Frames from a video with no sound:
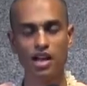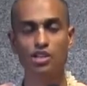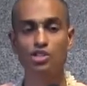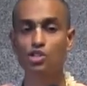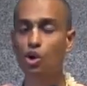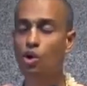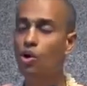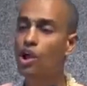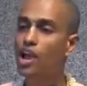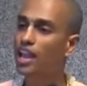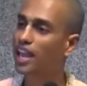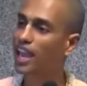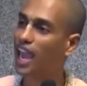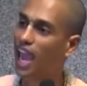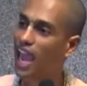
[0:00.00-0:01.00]

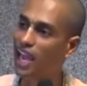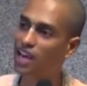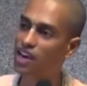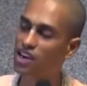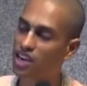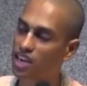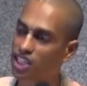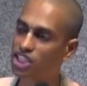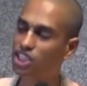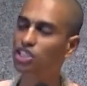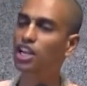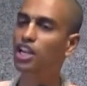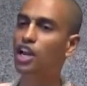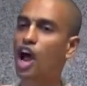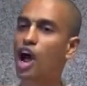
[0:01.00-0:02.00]
So, Ek
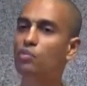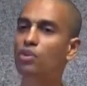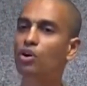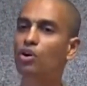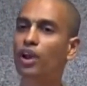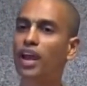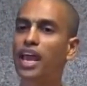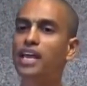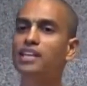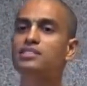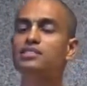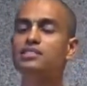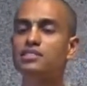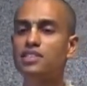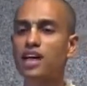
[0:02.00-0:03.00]
Krishna Naam Kore
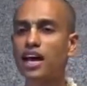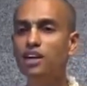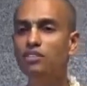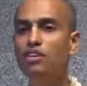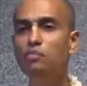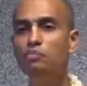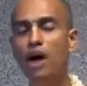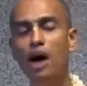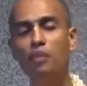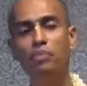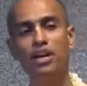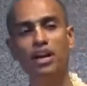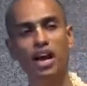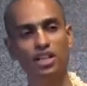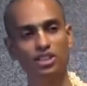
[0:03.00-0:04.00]
Sarva
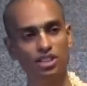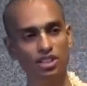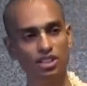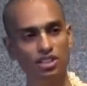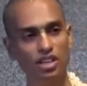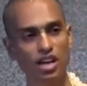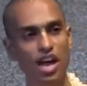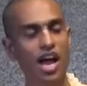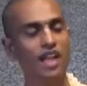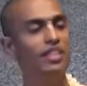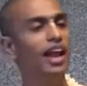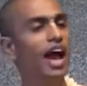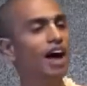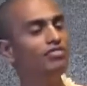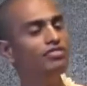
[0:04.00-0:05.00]
Papa Nash.
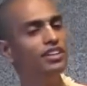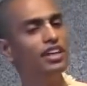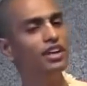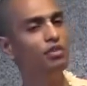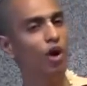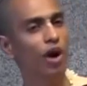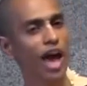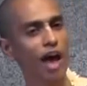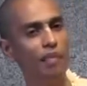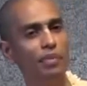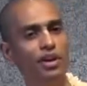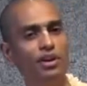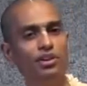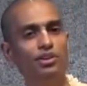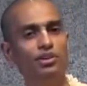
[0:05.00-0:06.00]
Then after that, what
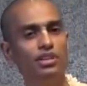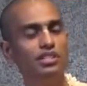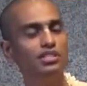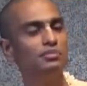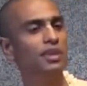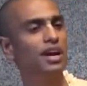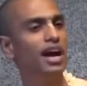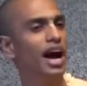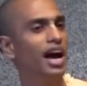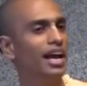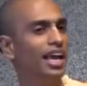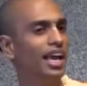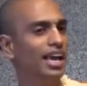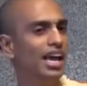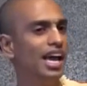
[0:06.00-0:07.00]
happened to this
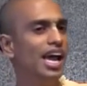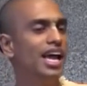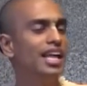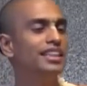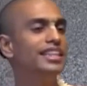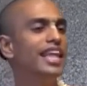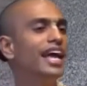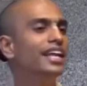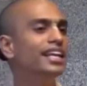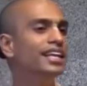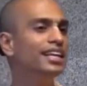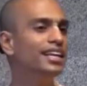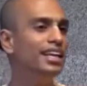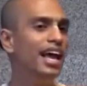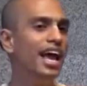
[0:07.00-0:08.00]
Mrigari?
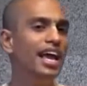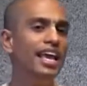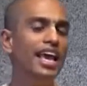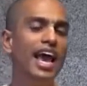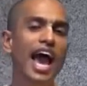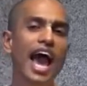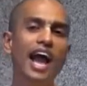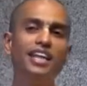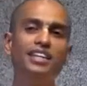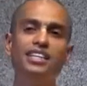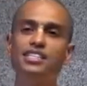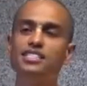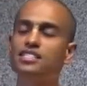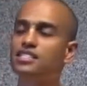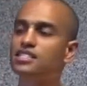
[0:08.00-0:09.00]
Then he had
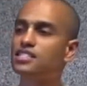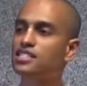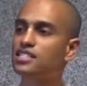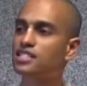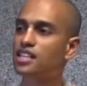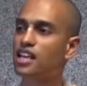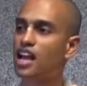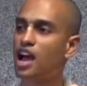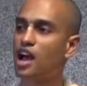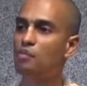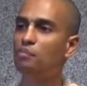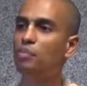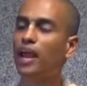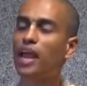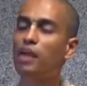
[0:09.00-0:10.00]
this
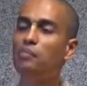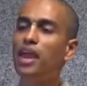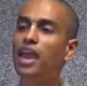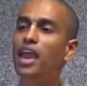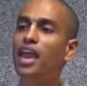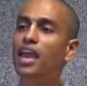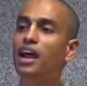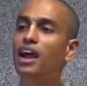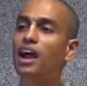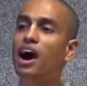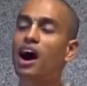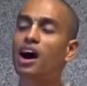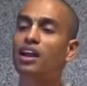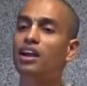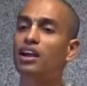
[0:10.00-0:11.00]
Premera
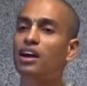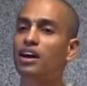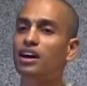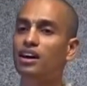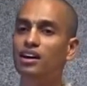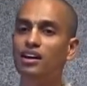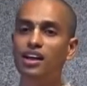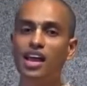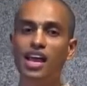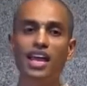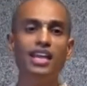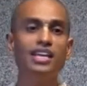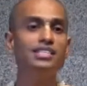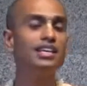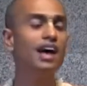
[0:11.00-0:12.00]
Karana.
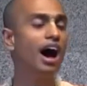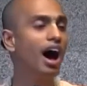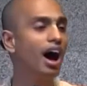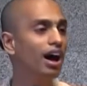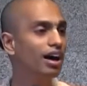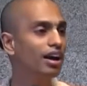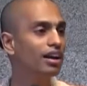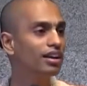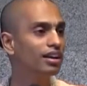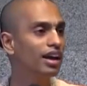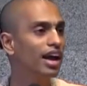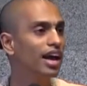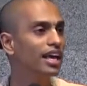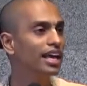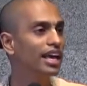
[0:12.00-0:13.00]
In his heart,
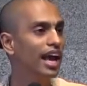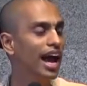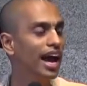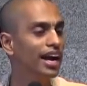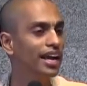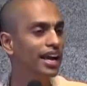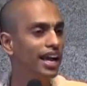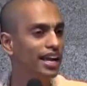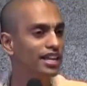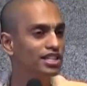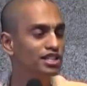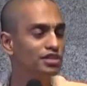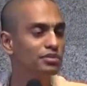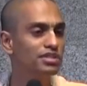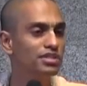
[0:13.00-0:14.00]
he had
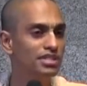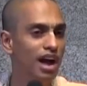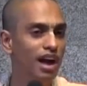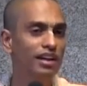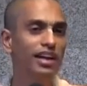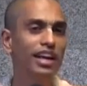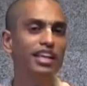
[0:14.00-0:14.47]
started